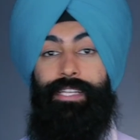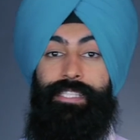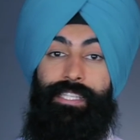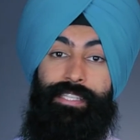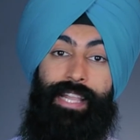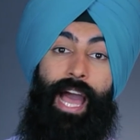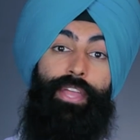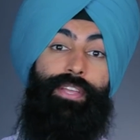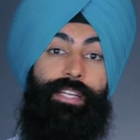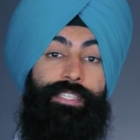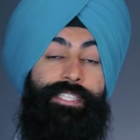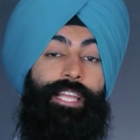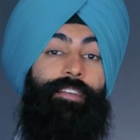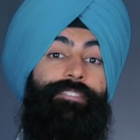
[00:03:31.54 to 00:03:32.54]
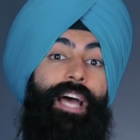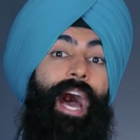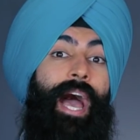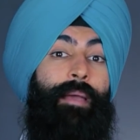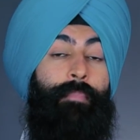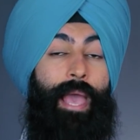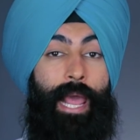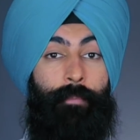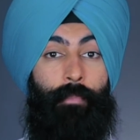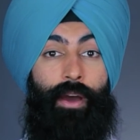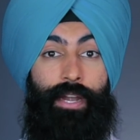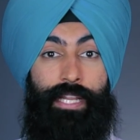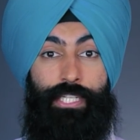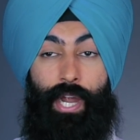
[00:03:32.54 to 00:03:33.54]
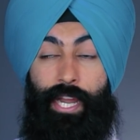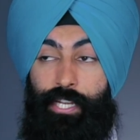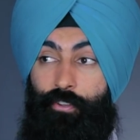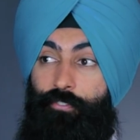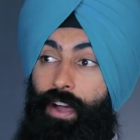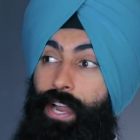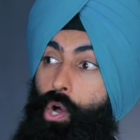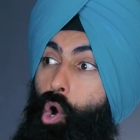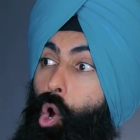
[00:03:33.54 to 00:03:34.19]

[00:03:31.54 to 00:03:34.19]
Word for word: this is now you can save time and money trying to find a